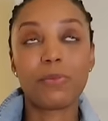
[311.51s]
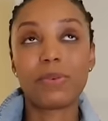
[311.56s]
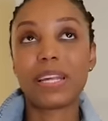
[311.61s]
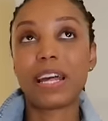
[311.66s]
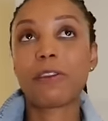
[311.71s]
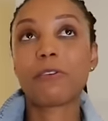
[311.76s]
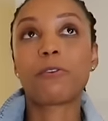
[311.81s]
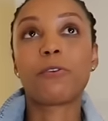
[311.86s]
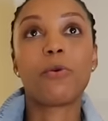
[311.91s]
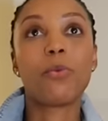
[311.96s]
And
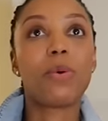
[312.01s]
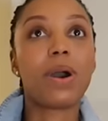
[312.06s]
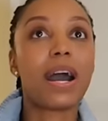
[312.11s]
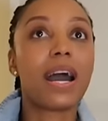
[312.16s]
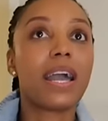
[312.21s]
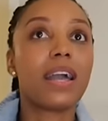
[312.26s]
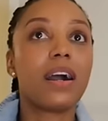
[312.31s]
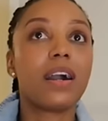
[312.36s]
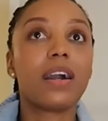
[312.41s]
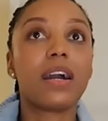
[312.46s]
I don't know
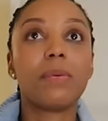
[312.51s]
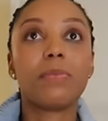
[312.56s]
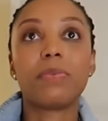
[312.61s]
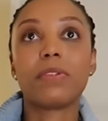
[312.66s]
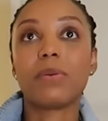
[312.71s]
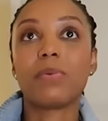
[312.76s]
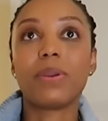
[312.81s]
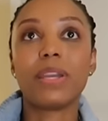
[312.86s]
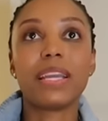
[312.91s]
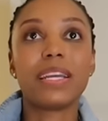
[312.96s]
why a couple
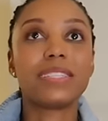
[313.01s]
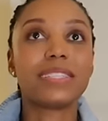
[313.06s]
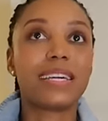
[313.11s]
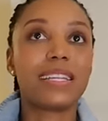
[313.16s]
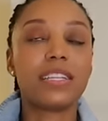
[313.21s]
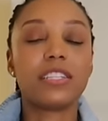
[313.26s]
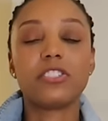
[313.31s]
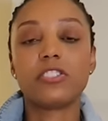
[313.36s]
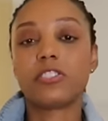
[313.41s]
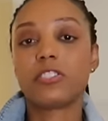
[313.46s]
of weekends I
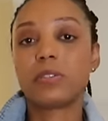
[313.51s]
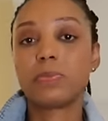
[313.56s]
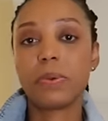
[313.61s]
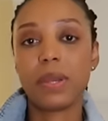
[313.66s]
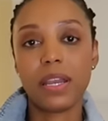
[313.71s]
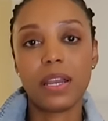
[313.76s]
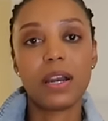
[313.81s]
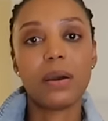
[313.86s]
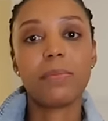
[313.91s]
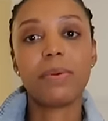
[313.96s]
didn't just
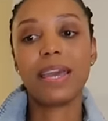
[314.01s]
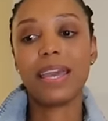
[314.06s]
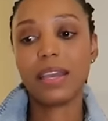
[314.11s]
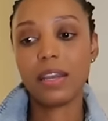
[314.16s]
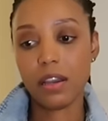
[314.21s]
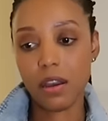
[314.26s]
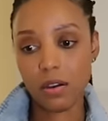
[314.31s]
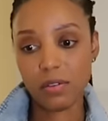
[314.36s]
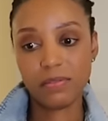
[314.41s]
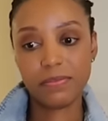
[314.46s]
pick up and
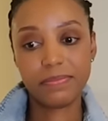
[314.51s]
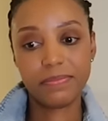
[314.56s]
go.